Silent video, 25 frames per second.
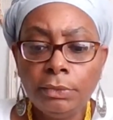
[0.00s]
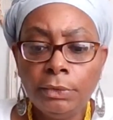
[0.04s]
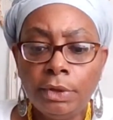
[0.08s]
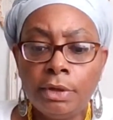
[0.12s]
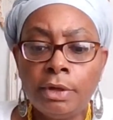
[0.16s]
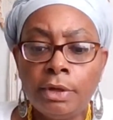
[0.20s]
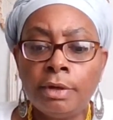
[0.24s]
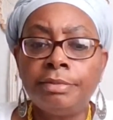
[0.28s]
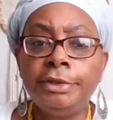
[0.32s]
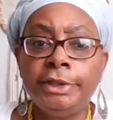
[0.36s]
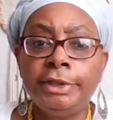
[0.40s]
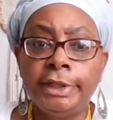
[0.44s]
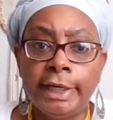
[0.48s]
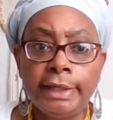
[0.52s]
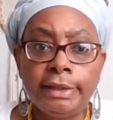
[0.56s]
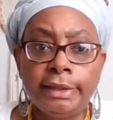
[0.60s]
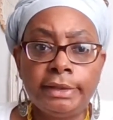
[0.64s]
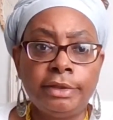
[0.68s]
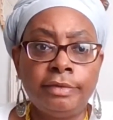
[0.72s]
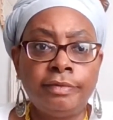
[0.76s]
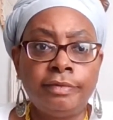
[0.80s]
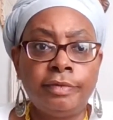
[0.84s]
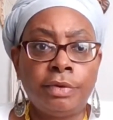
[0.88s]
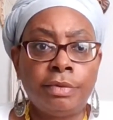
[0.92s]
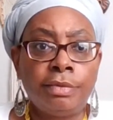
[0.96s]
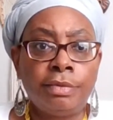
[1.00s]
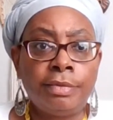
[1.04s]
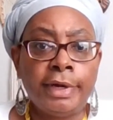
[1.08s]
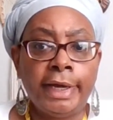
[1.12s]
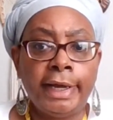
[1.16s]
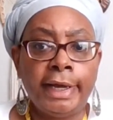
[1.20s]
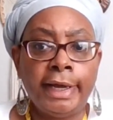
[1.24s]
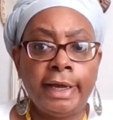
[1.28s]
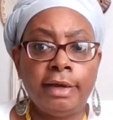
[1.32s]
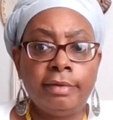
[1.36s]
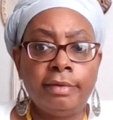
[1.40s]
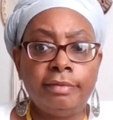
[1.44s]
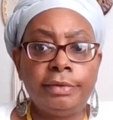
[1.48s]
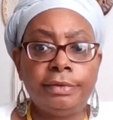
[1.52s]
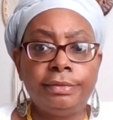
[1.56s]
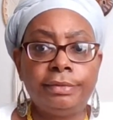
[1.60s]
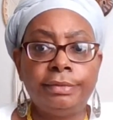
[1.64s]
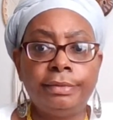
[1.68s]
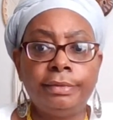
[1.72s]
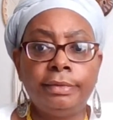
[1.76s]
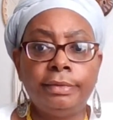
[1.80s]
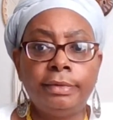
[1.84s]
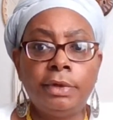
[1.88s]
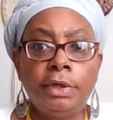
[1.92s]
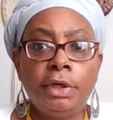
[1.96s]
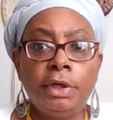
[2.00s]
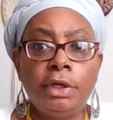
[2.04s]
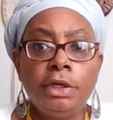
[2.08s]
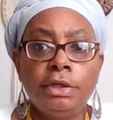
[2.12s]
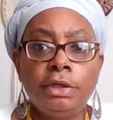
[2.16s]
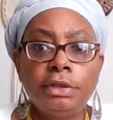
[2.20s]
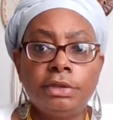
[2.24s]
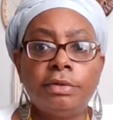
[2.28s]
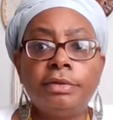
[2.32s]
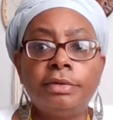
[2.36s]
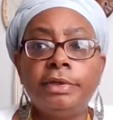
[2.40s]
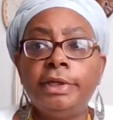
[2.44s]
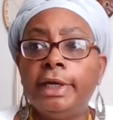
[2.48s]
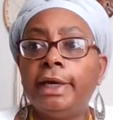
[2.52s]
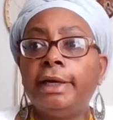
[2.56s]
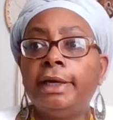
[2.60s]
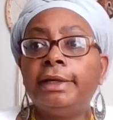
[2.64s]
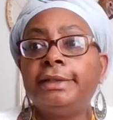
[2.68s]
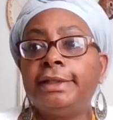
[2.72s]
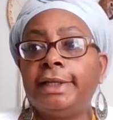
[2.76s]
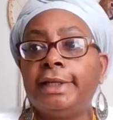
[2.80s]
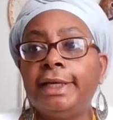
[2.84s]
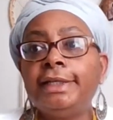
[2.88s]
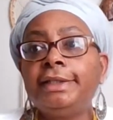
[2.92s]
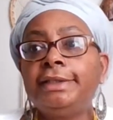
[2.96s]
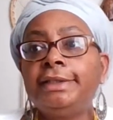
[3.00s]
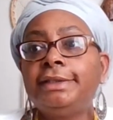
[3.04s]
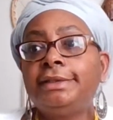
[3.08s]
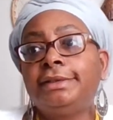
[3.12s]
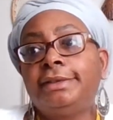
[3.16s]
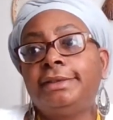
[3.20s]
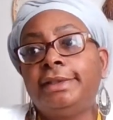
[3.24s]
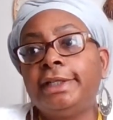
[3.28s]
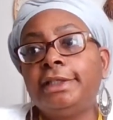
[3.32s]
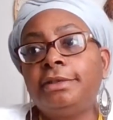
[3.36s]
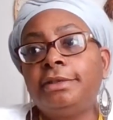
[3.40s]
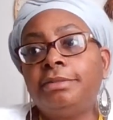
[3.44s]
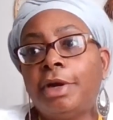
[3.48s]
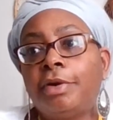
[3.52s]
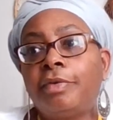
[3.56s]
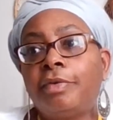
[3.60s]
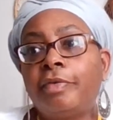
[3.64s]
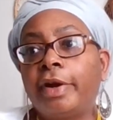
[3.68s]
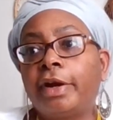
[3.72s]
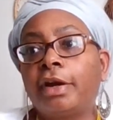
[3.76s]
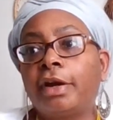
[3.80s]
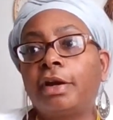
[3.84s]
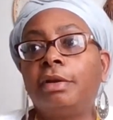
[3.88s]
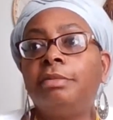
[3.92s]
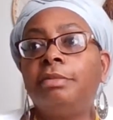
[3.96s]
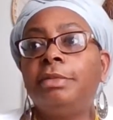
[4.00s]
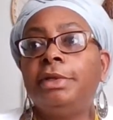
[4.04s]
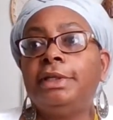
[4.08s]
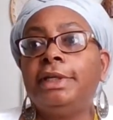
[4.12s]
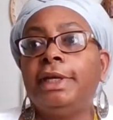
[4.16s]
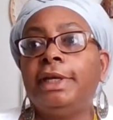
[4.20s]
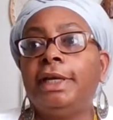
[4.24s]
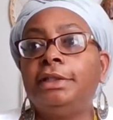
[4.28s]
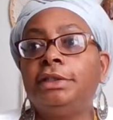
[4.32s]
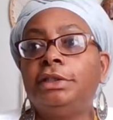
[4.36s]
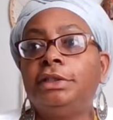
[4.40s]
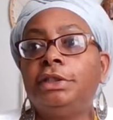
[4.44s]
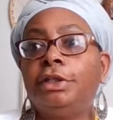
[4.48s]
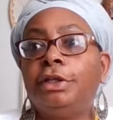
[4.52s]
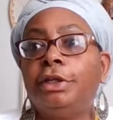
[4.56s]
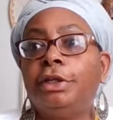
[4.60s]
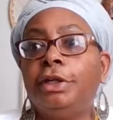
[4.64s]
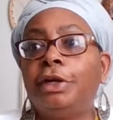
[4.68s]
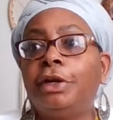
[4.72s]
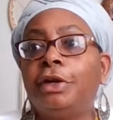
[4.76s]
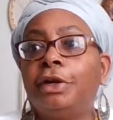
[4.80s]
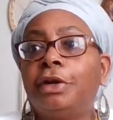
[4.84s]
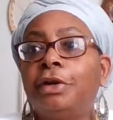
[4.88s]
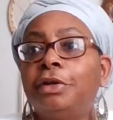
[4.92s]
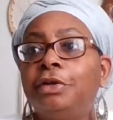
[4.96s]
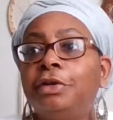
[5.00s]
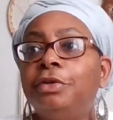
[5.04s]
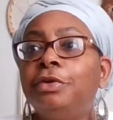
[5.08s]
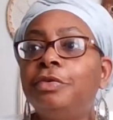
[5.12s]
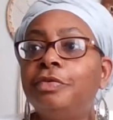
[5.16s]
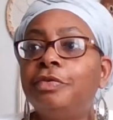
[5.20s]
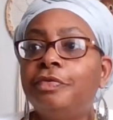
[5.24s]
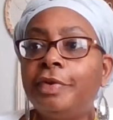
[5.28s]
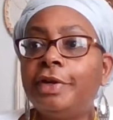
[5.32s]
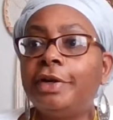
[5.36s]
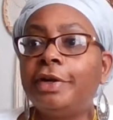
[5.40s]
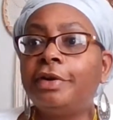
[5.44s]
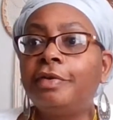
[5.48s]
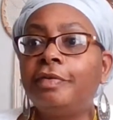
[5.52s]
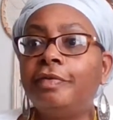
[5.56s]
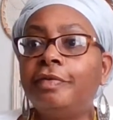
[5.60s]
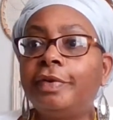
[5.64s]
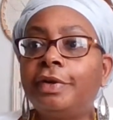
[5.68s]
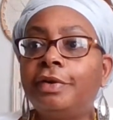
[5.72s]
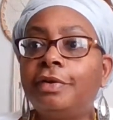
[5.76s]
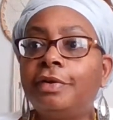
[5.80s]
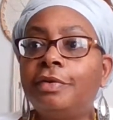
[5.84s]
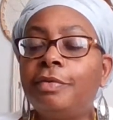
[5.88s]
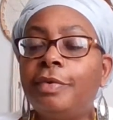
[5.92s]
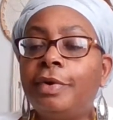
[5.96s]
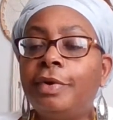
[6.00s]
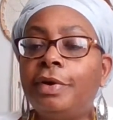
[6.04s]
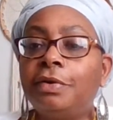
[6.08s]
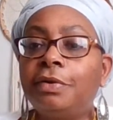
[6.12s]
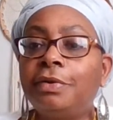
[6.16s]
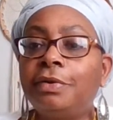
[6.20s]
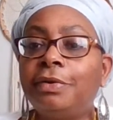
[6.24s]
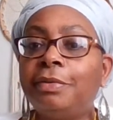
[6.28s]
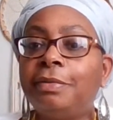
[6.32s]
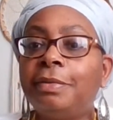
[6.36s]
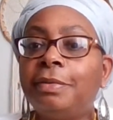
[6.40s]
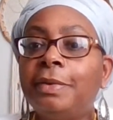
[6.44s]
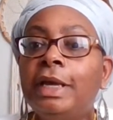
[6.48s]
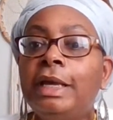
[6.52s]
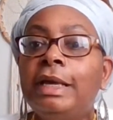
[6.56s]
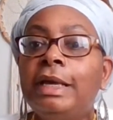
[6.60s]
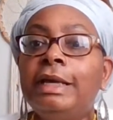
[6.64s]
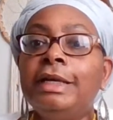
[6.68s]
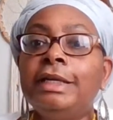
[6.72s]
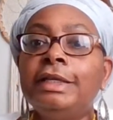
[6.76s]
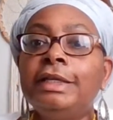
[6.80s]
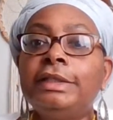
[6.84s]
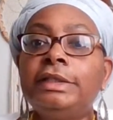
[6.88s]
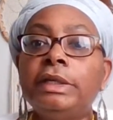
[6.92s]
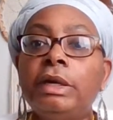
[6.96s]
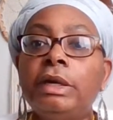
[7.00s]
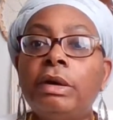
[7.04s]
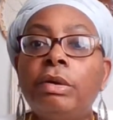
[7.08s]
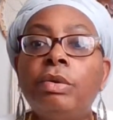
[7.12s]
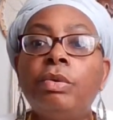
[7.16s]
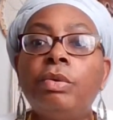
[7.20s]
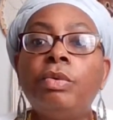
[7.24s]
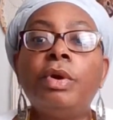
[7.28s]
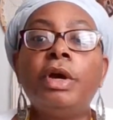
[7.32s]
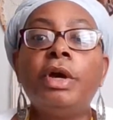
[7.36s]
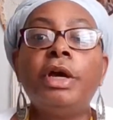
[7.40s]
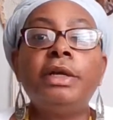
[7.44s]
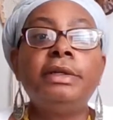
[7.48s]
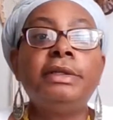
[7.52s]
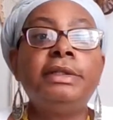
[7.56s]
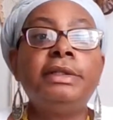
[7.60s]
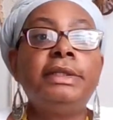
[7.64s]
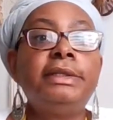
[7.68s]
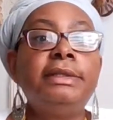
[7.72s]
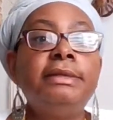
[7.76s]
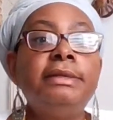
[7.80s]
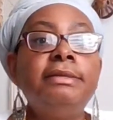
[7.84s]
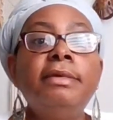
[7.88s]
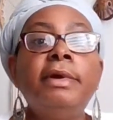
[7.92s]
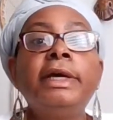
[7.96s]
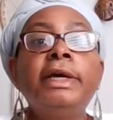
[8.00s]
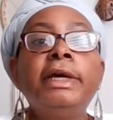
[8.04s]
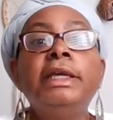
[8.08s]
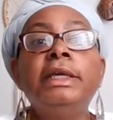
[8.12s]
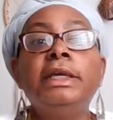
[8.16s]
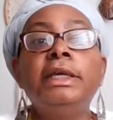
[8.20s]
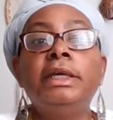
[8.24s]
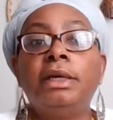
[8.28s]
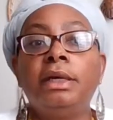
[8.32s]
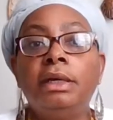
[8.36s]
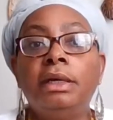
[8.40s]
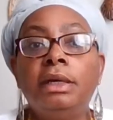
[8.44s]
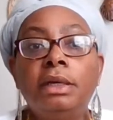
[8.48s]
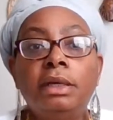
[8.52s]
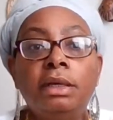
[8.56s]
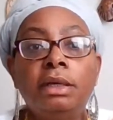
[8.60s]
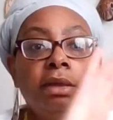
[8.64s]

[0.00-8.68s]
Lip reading: objective or what have you. So yeah, that's my recommendation there. You're very, very welcome. So again,